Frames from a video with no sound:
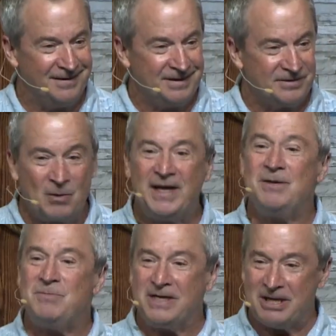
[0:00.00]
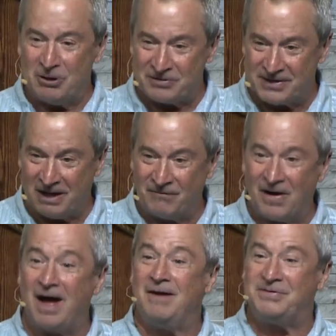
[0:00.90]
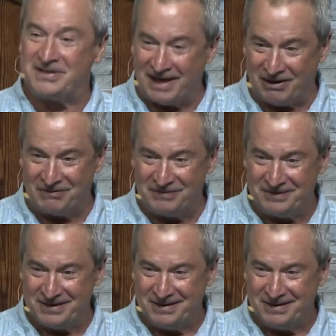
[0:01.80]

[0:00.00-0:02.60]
So, emptying yourself of self,